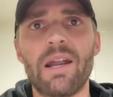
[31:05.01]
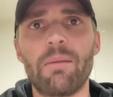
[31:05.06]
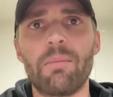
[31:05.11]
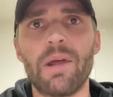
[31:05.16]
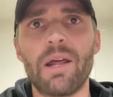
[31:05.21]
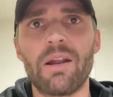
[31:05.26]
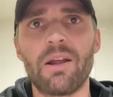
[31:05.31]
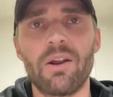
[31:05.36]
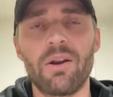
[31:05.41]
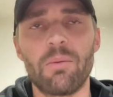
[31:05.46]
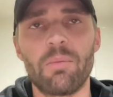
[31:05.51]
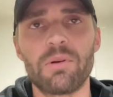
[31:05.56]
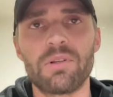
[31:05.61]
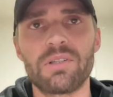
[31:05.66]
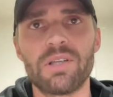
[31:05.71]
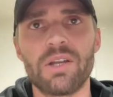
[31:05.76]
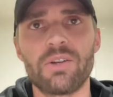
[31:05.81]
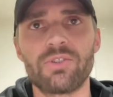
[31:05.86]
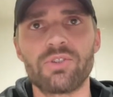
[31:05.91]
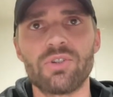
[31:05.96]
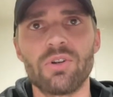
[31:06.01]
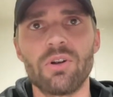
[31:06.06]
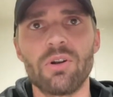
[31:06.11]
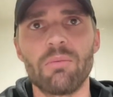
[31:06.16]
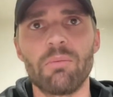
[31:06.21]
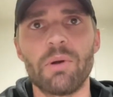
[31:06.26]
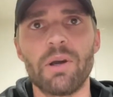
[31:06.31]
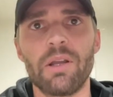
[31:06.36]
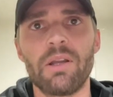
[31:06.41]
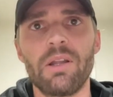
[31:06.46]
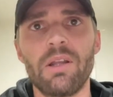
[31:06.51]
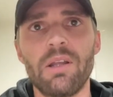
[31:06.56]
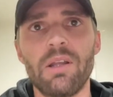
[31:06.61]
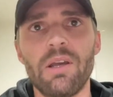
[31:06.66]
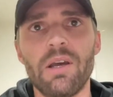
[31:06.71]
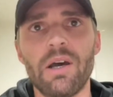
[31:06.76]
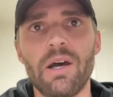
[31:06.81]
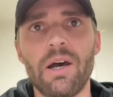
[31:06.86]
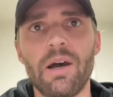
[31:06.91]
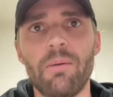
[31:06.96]
I'm not 100% sure, but
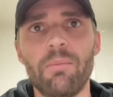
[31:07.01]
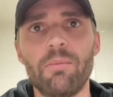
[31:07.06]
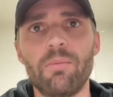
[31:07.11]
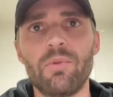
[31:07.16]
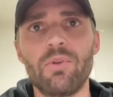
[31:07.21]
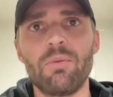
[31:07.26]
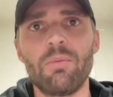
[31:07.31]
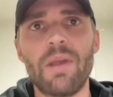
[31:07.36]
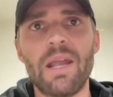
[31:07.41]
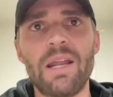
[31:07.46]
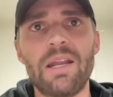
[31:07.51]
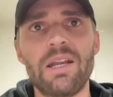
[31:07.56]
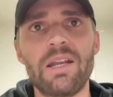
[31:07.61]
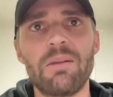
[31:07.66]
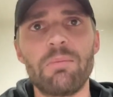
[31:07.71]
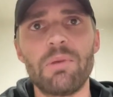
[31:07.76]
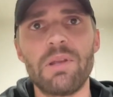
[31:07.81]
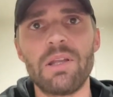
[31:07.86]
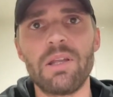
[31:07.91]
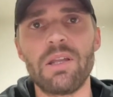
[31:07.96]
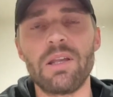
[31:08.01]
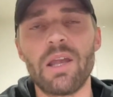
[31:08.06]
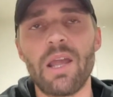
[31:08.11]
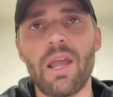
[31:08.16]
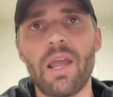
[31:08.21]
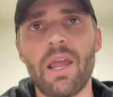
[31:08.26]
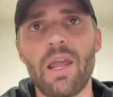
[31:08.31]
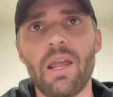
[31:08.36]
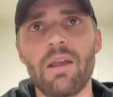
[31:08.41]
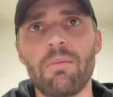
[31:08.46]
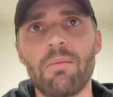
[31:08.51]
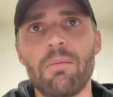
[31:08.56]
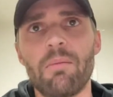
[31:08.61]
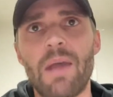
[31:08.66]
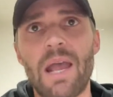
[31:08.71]
you may need to be a